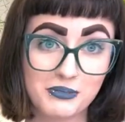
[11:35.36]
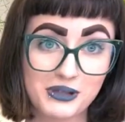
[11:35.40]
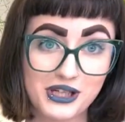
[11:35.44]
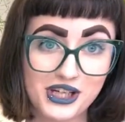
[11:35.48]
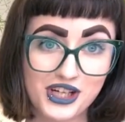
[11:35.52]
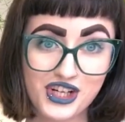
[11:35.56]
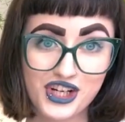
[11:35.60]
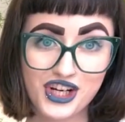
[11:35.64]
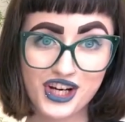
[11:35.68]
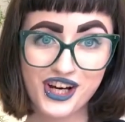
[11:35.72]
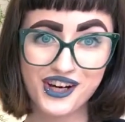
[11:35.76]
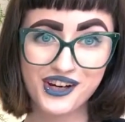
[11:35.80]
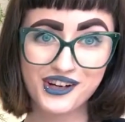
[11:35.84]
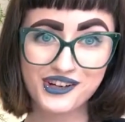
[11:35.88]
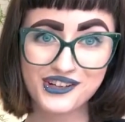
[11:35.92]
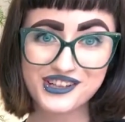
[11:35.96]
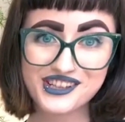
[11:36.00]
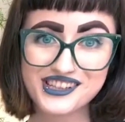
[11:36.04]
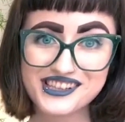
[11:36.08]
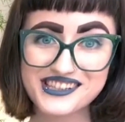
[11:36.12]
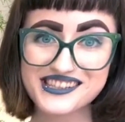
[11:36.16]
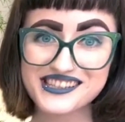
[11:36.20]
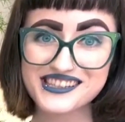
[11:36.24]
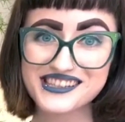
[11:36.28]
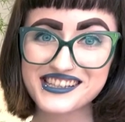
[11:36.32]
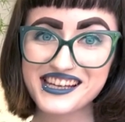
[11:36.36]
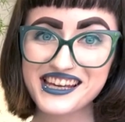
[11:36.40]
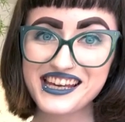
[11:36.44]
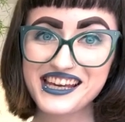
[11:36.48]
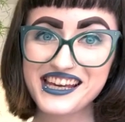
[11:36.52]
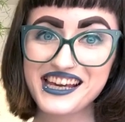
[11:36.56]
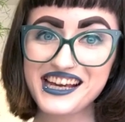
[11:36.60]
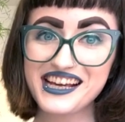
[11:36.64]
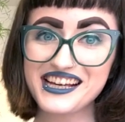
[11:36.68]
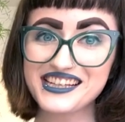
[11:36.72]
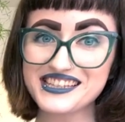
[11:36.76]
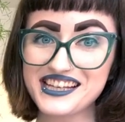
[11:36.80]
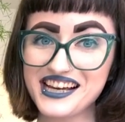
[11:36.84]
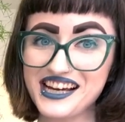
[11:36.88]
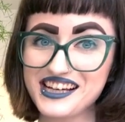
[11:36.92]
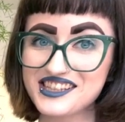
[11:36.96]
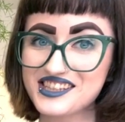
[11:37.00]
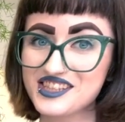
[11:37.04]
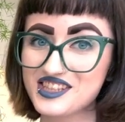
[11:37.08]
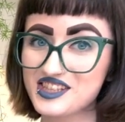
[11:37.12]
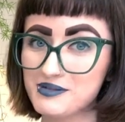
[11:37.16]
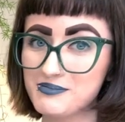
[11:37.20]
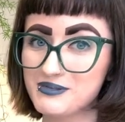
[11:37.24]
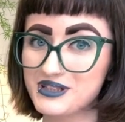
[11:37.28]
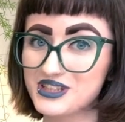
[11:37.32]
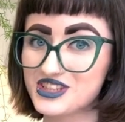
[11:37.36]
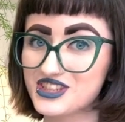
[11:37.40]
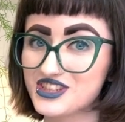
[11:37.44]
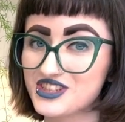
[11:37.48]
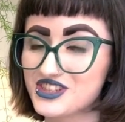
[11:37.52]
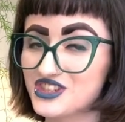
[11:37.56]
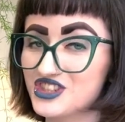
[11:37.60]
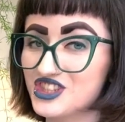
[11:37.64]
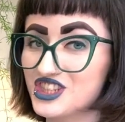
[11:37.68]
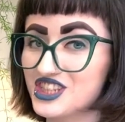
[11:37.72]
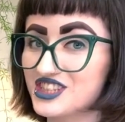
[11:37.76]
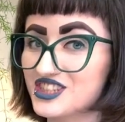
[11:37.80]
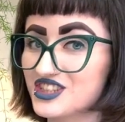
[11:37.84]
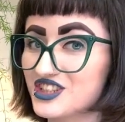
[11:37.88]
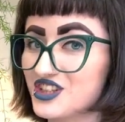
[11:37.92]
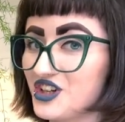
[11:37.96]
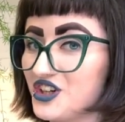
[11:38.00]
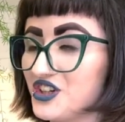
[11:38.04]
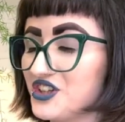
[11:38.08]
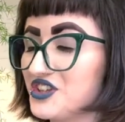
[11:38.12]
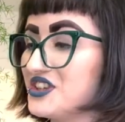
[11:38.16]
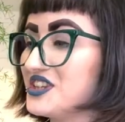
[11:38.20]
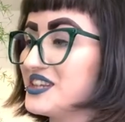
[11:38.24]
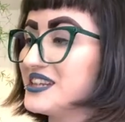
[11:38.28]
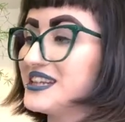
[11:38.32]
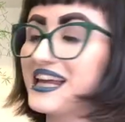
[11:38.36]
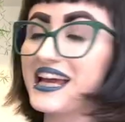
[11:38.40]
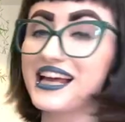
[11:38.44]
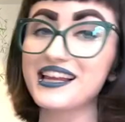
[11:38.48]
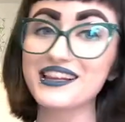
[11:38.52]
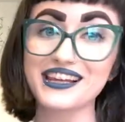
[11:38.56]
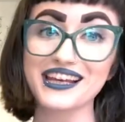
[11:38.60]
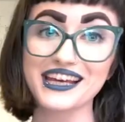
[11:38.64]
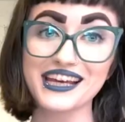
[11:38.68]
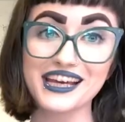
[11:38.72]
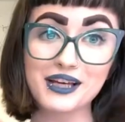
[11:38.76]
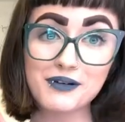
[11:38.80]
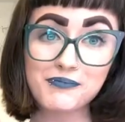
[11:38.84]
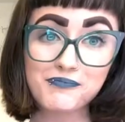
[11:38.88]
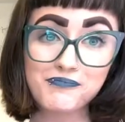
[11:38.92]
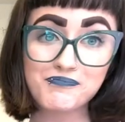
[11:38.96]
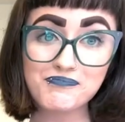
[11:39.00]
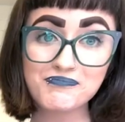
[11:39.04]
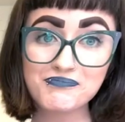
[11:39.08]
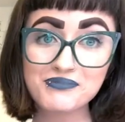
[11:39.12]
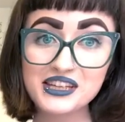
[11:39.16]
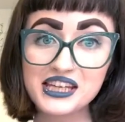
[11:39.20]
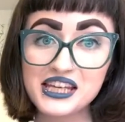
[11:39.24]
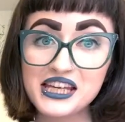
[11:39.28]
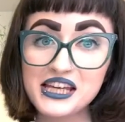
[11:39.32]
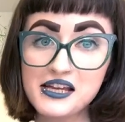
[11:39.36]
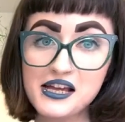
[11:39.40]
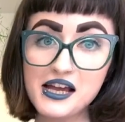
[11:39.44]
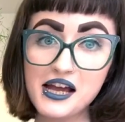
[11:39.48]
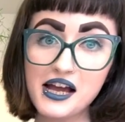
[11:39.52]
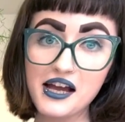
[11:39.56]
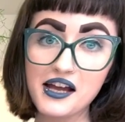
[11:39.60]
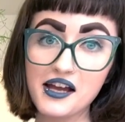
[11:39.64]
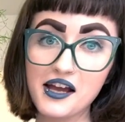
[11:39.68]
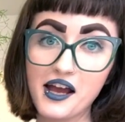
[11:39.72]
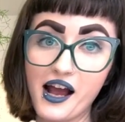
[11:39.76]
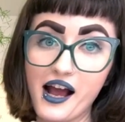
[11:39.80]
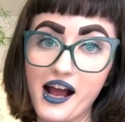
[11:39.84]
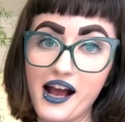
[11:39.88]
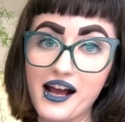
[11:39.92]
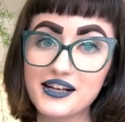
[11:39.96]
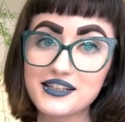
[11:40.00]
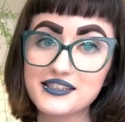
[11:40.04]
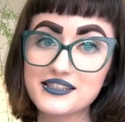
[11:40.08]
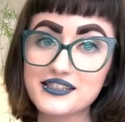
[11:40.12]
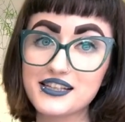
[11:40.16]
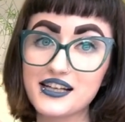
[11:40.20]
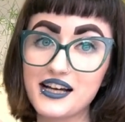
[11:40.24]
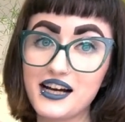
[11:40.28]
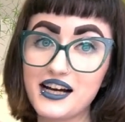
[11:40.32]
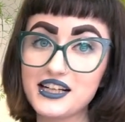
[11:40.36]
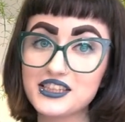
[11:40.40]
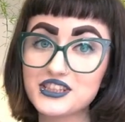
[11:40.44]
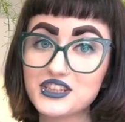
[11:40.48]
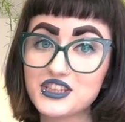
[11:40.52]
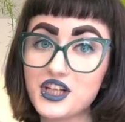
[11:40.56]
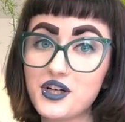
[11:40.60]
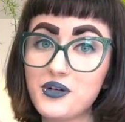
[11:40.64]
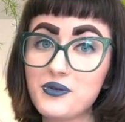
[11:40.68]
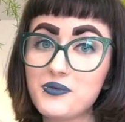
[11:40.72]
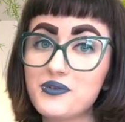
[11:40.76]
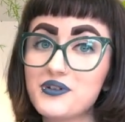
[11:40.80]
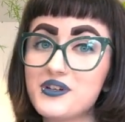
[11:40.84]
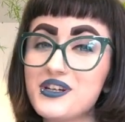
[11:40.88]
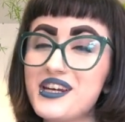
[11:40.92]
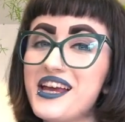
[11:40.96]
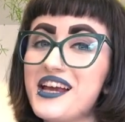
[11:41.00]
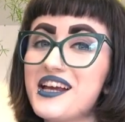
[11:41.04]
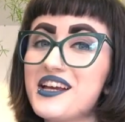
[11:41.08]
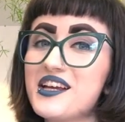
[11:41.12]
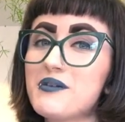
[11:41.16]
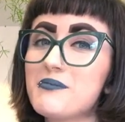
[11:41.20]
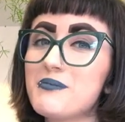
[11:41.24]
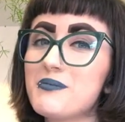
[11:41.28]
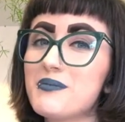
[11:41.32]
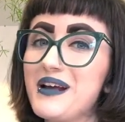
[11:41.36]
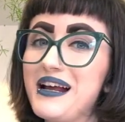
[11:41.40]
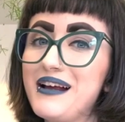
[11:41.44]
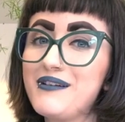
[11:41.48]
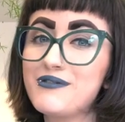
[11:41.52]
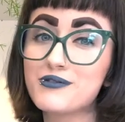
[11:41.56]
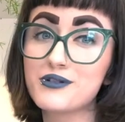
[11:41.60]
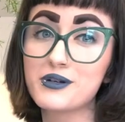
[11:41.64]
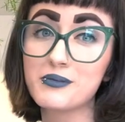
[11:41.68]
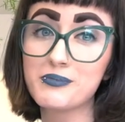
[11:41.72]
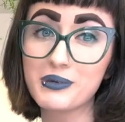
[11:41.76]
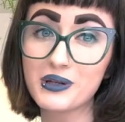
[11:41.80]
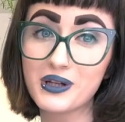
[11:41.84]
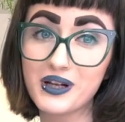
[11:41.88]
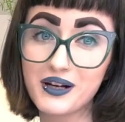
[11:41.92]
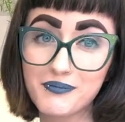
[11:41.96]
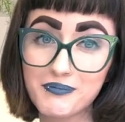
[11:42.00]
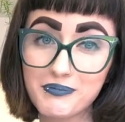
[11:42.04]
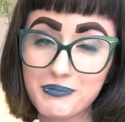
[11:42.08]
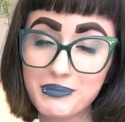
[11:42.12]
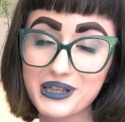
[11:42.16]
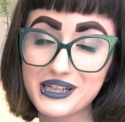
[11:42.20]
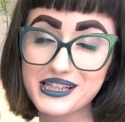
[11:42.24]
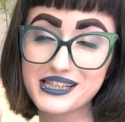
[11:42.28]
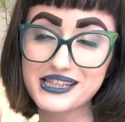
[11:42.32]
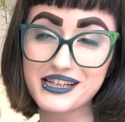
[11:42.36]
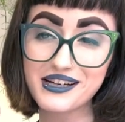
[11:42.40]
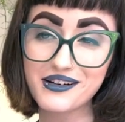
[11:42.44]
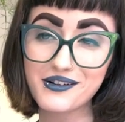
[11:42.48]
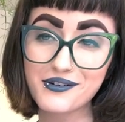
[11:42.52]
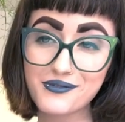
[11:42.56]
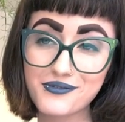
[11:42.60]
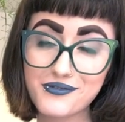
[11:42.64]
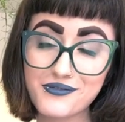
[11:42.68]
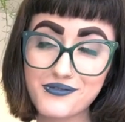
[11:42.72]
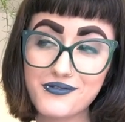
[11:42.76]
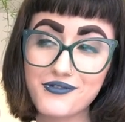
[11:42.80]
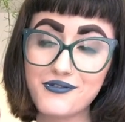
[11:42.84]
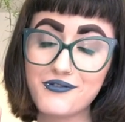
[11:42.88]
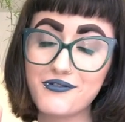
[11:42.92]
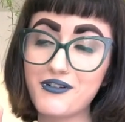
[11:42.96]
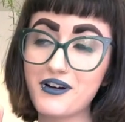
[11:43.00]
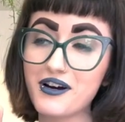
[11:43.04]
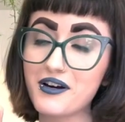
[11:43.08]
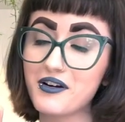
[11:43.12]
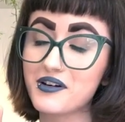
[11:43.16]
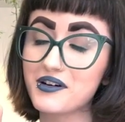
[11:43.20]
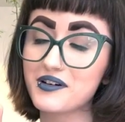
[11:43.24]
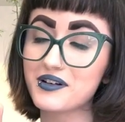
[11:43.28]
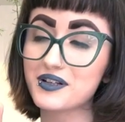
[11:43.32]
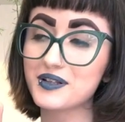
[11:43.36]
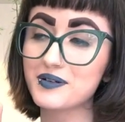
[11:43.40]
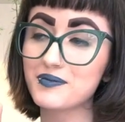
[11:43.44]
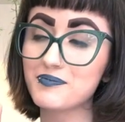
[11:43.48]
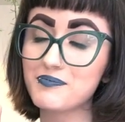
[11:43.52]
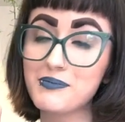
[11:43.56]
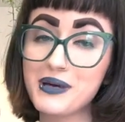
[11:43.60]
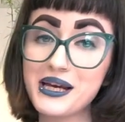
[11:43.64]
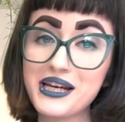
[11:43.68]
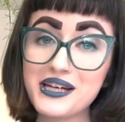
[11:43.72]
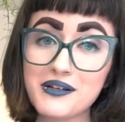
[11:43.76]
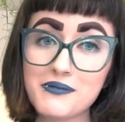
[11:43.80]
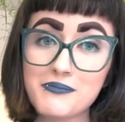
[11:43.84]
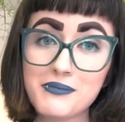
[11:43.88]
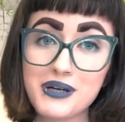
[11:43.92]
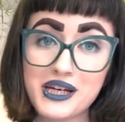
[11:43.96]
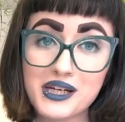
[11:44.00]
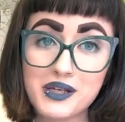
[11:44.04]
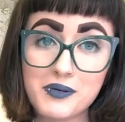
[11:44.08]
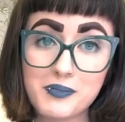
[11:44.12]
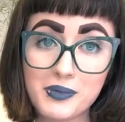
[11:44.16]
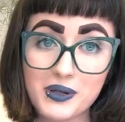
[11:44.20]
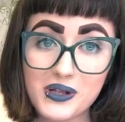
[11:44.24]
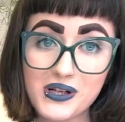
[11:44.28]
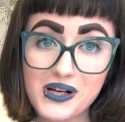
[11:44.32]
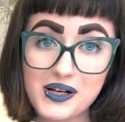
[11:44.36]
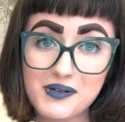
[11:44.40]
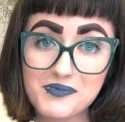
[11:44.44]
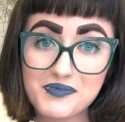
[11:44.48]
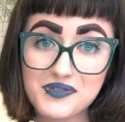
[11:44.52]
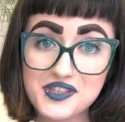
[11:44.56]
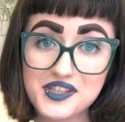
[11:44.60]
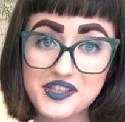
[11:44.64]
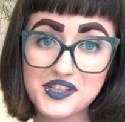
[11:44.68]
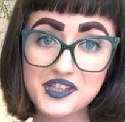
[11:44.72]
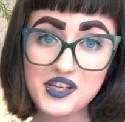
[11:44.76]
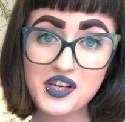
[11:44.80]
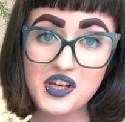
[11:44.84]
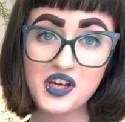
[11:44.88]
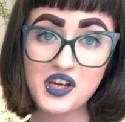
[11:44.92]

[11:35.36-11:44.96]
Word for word: issues. it's had some issues. She's called Nellie. Uh, and I don't name every plant because I have very many, many plants,